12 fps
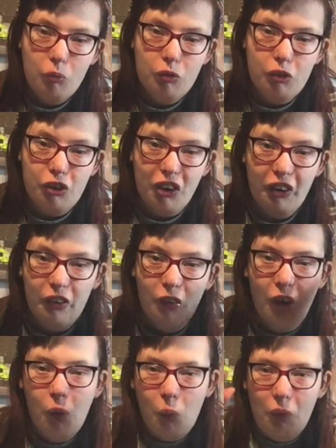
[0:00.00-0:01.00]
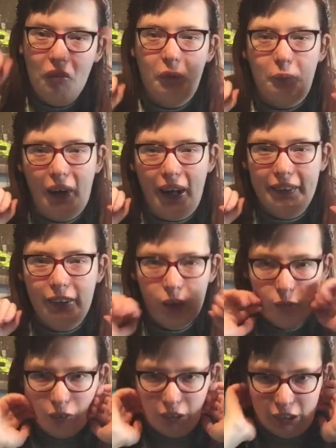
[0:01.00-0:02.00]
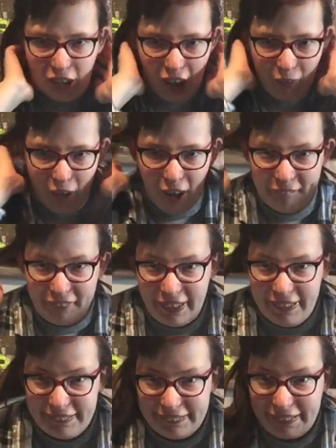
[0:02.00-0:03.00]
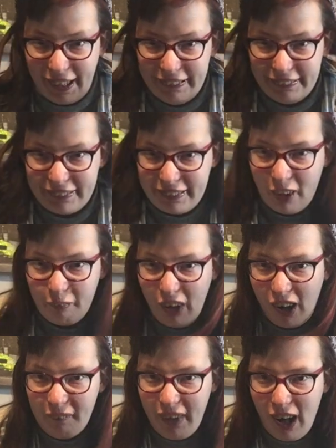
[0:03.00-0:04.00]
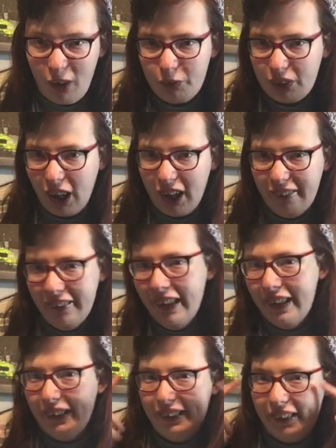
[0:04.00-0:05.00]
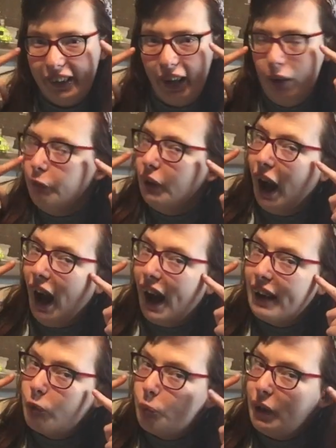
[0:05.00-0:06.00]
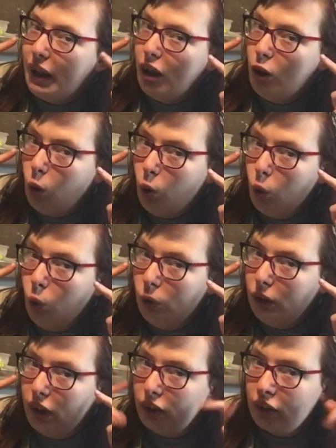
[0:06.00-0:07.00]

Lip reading: soon with a brand new video. I've got exciting stuff coming up, so keep your eyes peeled.